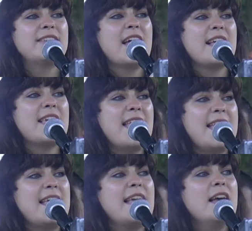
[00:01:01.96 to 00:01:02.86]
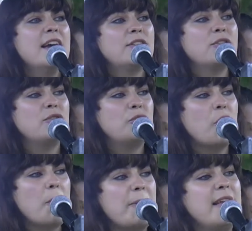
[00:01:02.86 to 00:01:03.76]
are key to
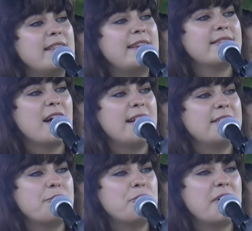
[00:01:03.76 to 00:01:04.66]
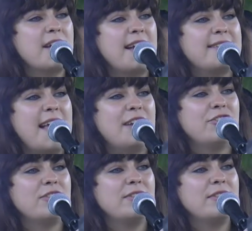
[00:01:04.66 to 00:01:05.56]
stopping these kinds of
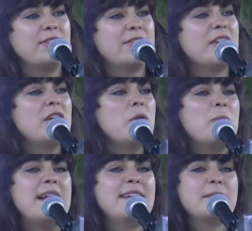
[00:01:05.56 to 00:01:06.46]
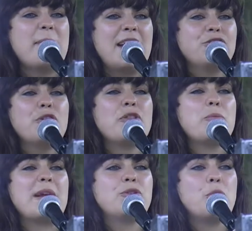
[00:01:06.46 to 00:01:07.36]
organizations. We need to make sure that
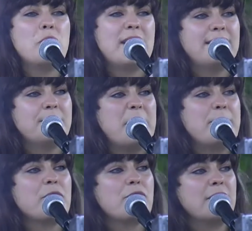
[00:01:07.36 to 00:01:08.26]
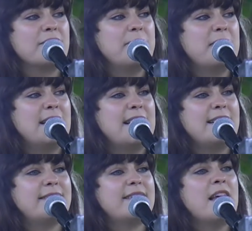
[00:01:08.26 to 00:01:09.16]
we're talking to people across the Middle
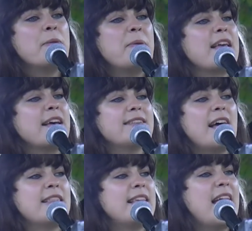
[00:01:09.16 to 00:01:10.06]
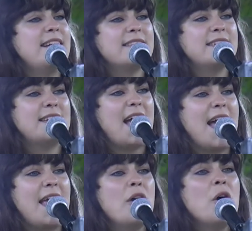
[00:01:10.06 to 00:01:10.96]
East, because at the end of the
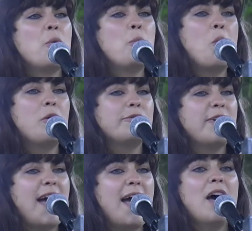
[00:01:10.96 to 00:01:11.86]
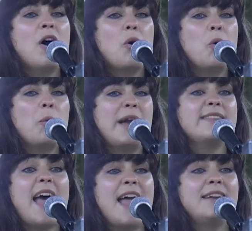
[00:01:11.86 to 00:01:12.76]
day, warfare
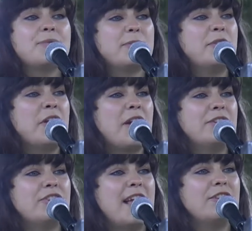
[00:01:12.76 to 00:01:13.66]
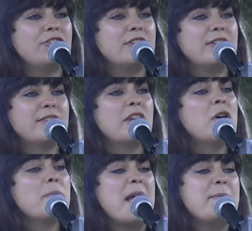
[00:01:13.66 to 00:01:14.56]
always ends with negotiations.
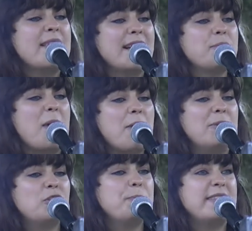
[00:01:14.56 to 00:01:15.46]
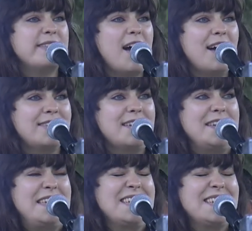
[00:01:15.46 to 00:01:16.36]
Maybe that's where we should be starting.